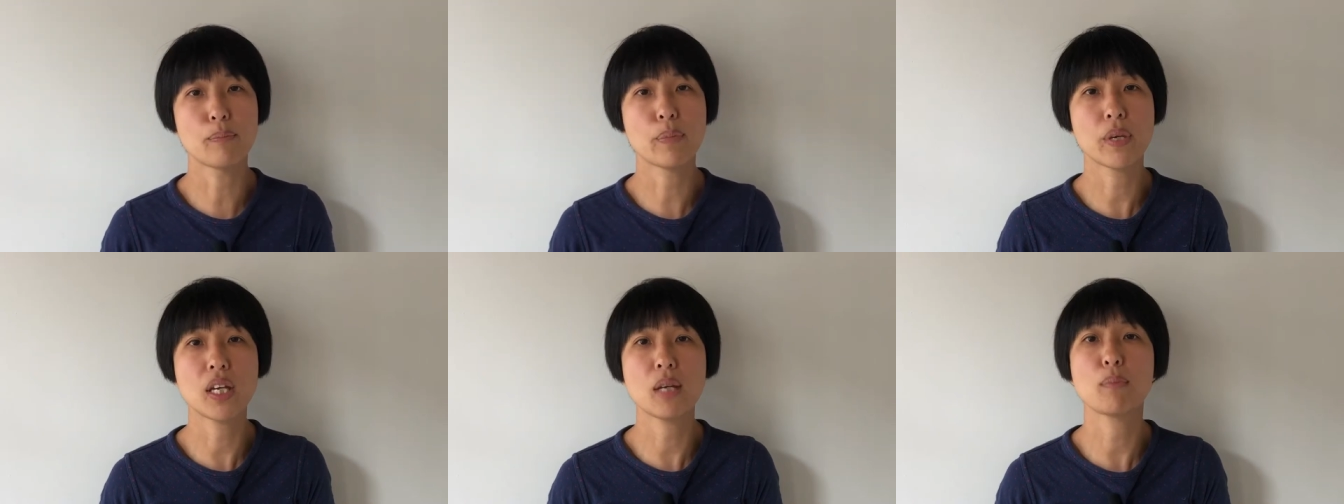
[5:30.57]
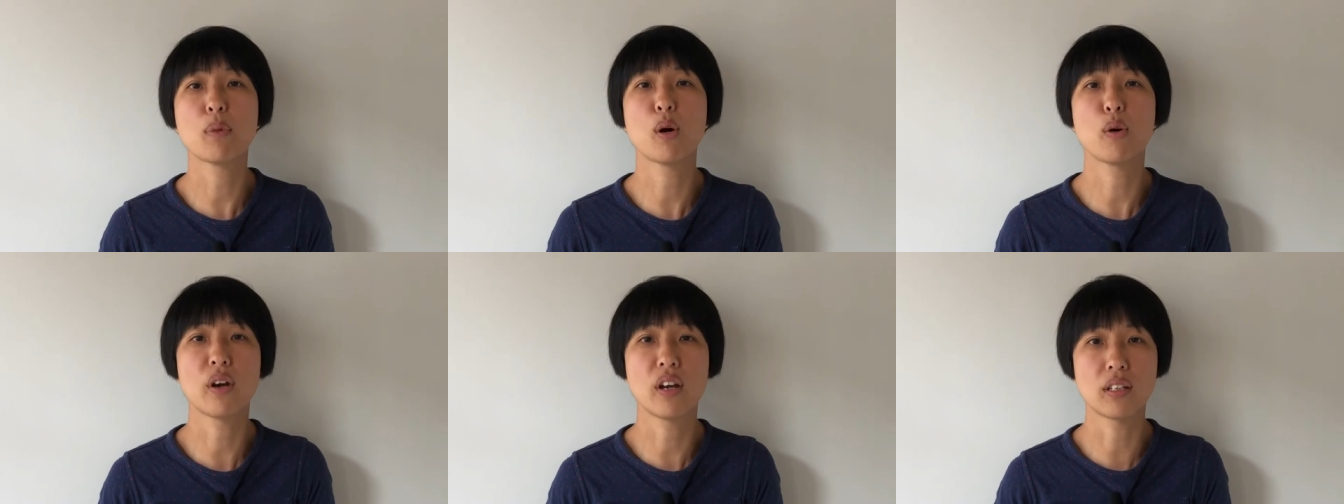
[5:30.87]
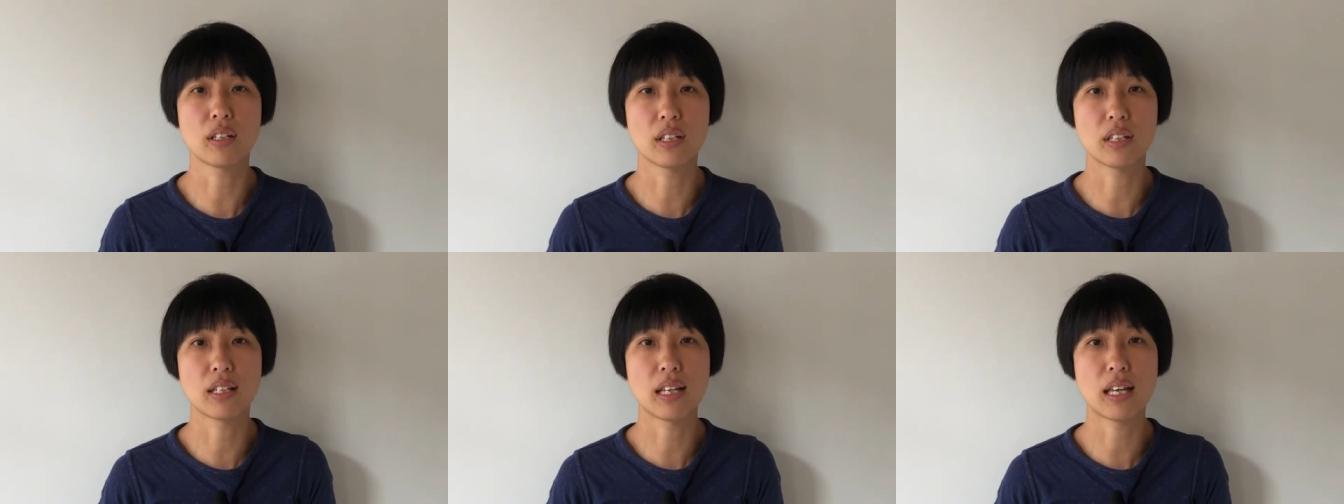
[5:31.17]
people in
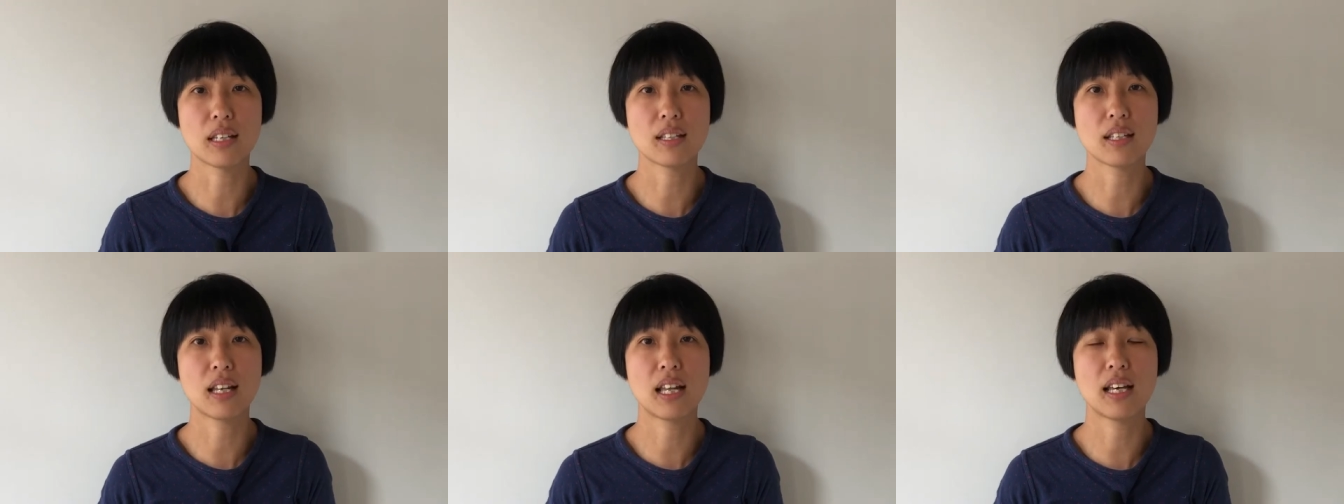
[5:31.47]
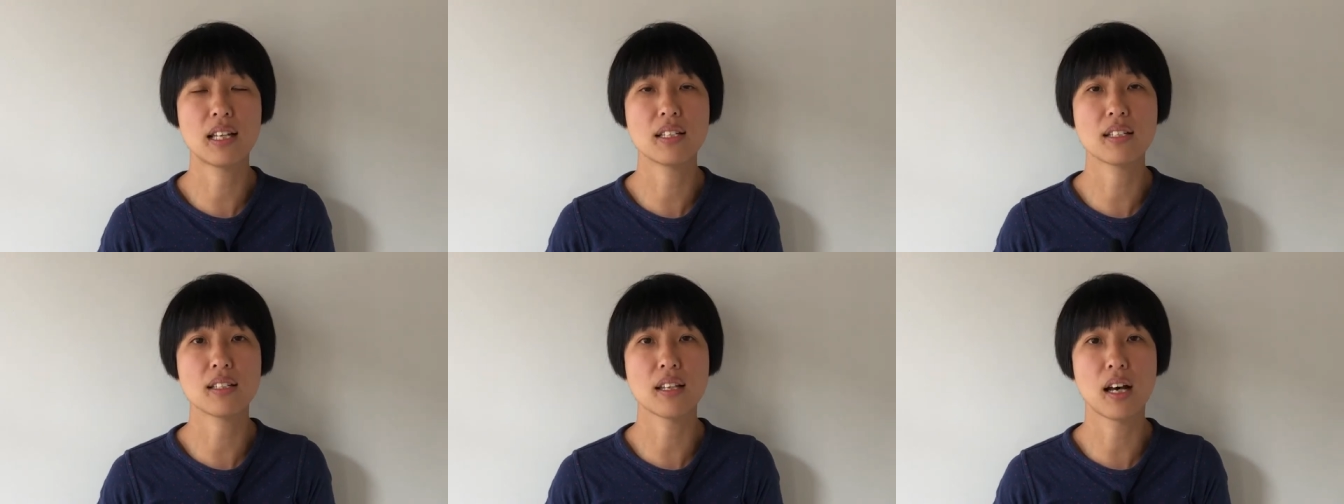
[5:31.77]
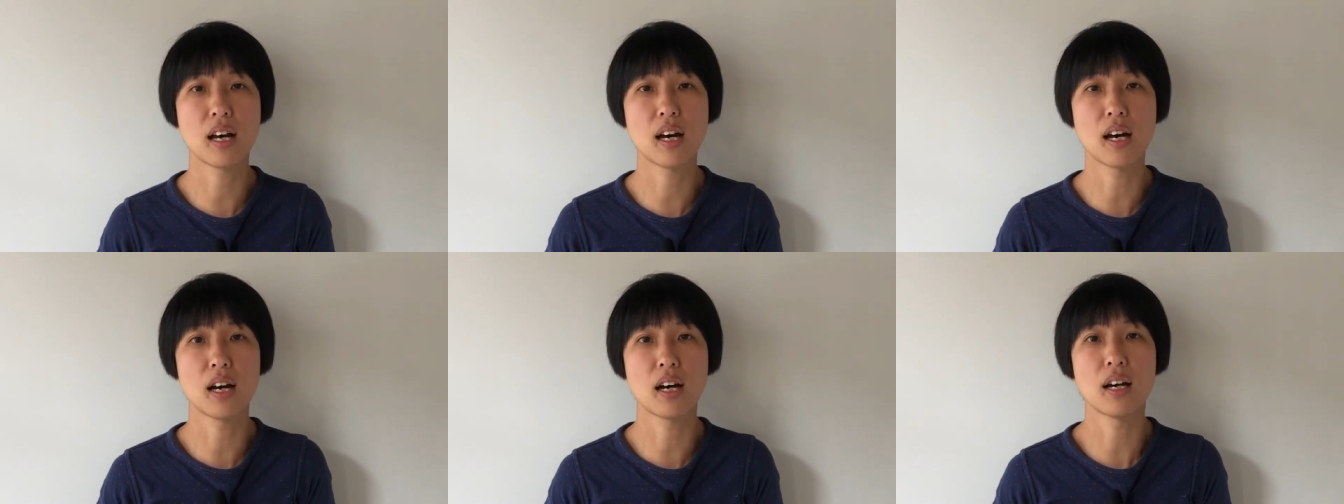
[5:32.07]
the Netherlands
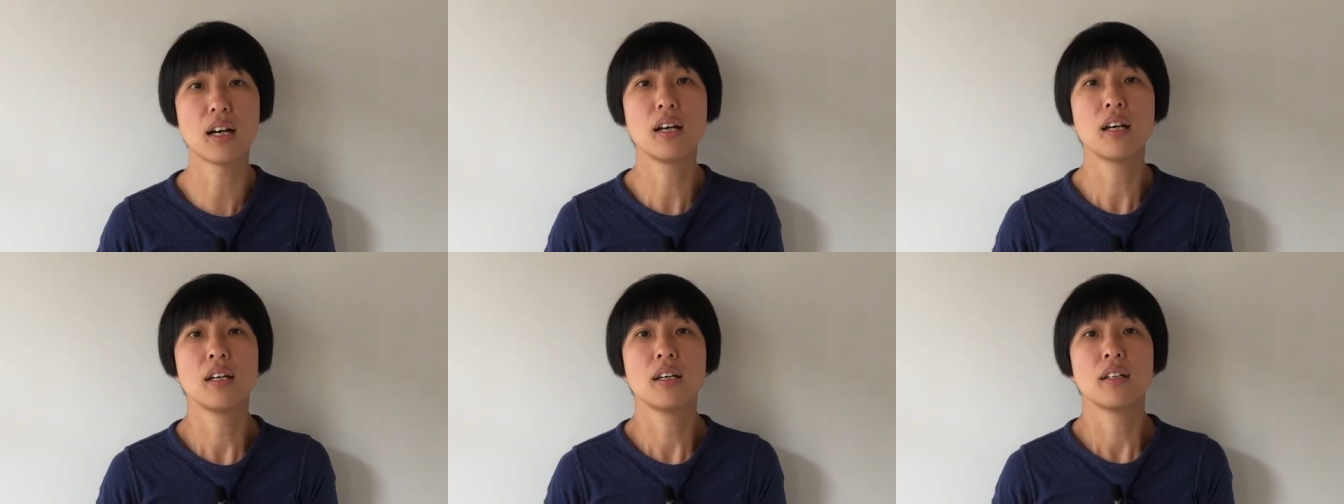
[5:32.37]
are